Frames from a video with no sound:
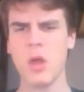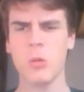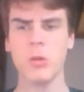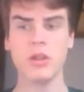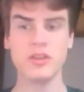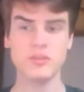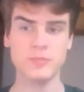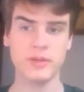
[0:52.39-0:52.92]

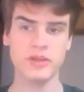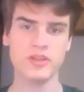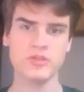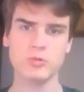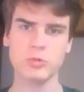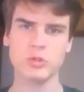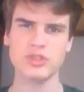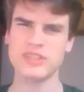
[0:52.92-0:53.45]
While his
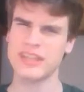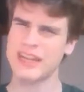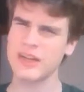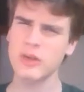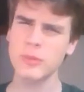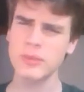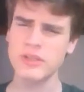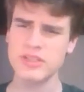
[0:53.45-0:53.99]
parents weren't
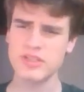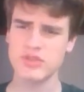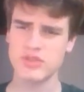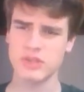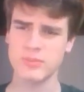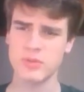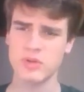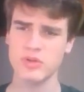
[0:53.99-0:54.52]
terribly
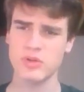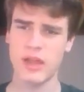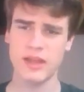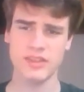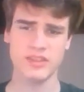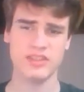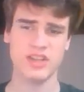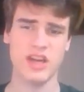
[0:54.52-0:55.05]
strict
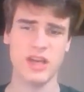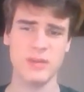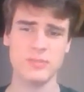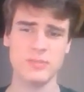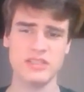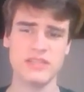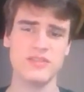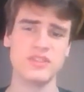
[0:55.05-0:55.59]
at the
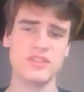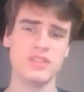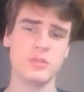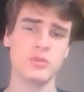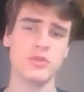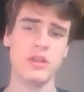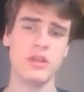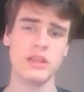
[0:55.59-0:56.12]
time, Stevenson
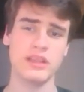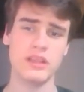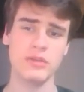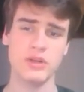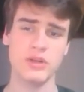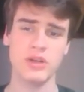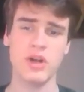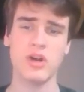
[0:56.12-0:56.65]
would later
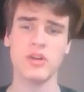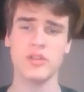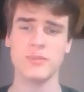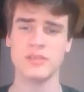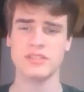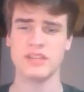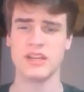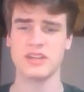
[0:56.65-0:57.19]
regard them
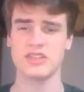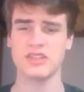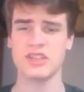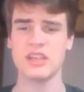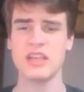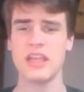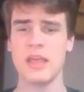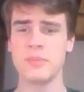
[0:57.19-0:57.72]
as such,
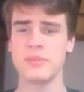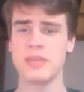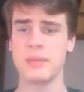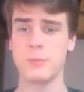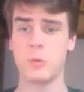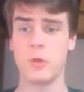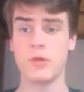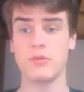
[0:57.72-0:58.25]
and
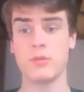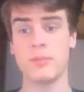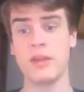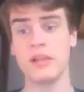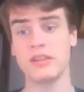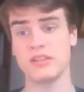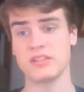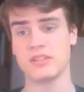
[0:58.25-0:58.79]
became quite
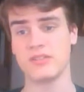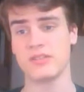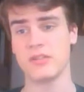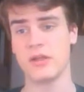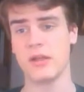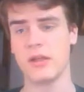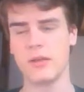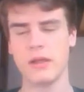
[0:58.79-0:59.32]
rebellious
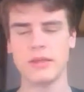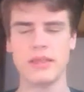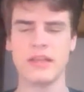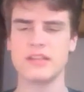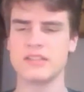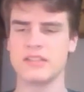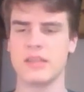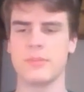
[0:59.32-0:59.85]

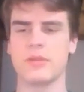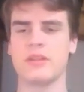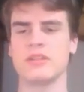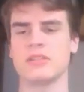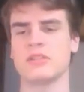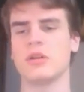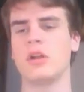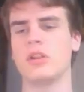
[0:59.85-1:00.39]
against them in
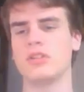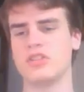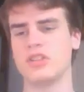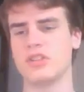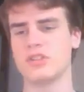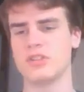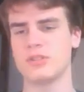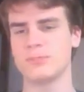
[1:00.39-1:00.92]
his college
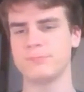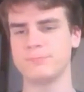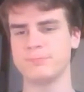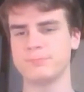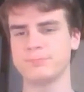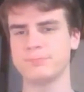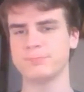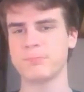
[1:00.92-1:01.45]
years.
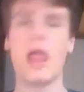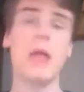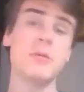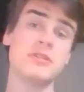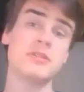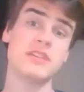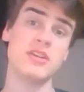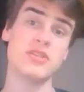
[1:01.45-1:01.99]
I
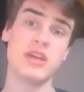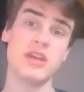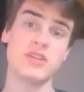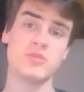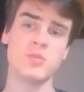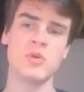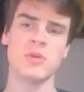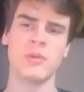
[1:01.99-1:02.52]
would tell you
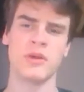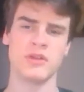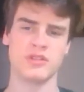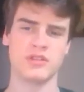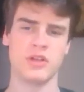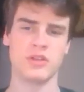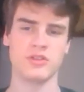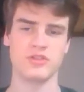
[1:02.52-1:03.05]
guys more about his
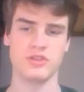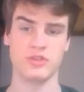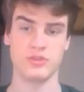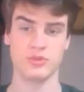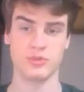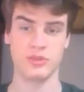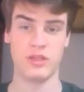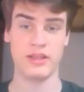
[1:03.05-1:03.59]
college
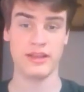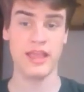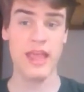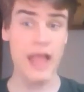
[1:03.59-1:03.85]
years were like.